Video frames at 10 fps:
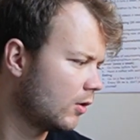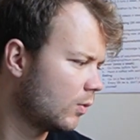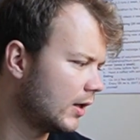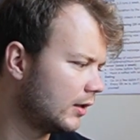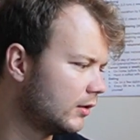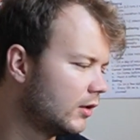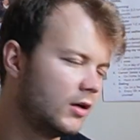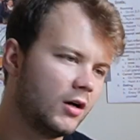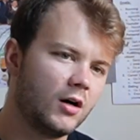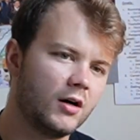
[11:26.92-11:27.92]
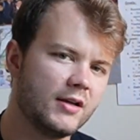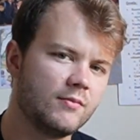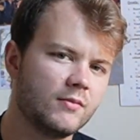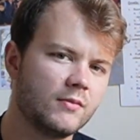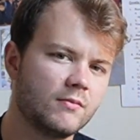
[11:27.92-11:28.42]
Well,
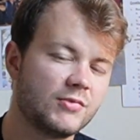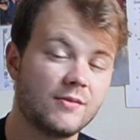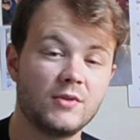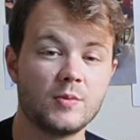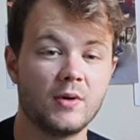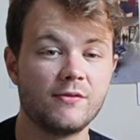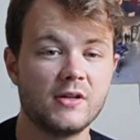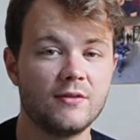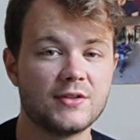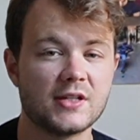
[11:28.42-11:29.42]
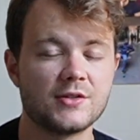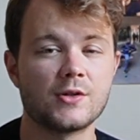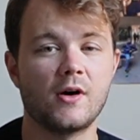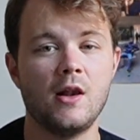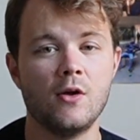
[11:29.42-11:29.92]
I'm similar to Buffett in the sense
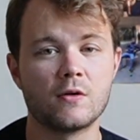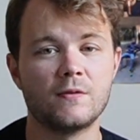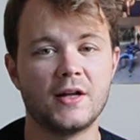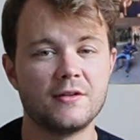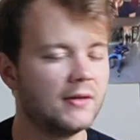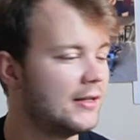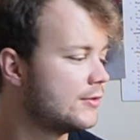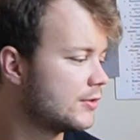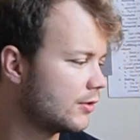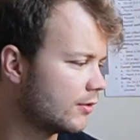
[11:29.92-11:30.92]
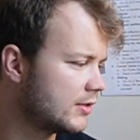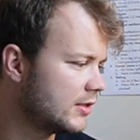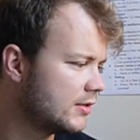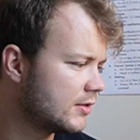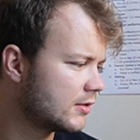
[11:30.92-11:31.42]
that I look for undervalued
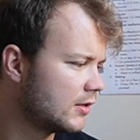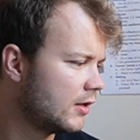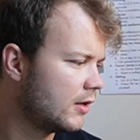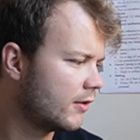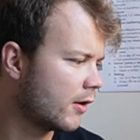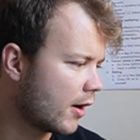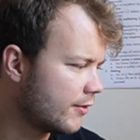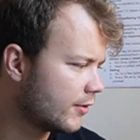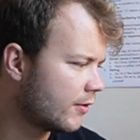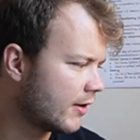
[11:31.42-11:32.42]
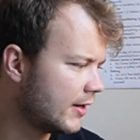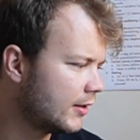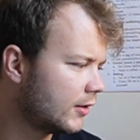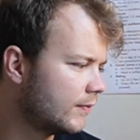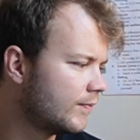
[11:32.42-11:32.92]
securities that are under the
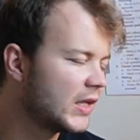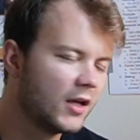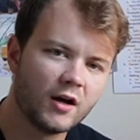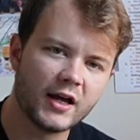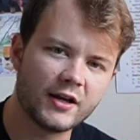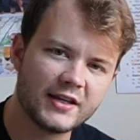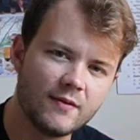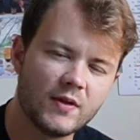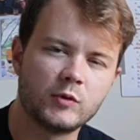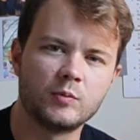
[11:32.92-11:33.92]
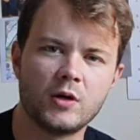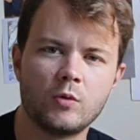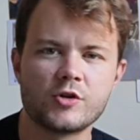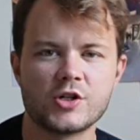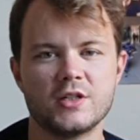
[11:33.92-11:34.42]
radar, and I keep them on my
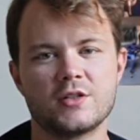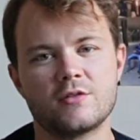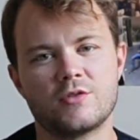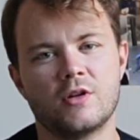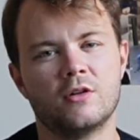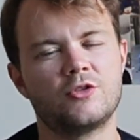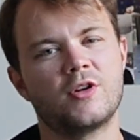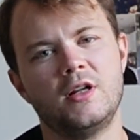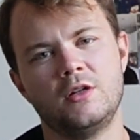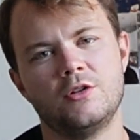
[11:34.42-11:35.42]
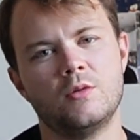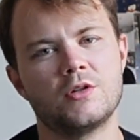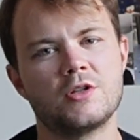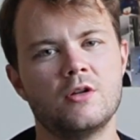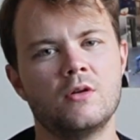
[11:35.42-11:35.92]
watch list. So I'm trading
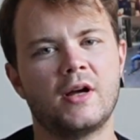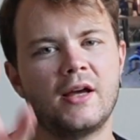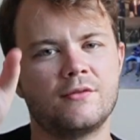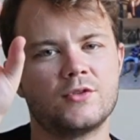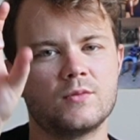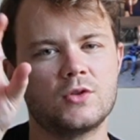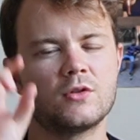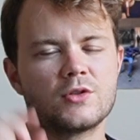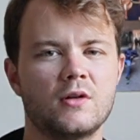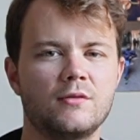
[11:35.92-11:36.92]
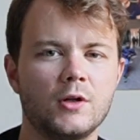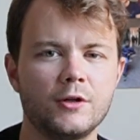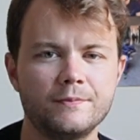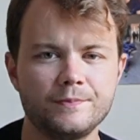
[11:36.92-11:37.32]
212, I have some stocks that I follow,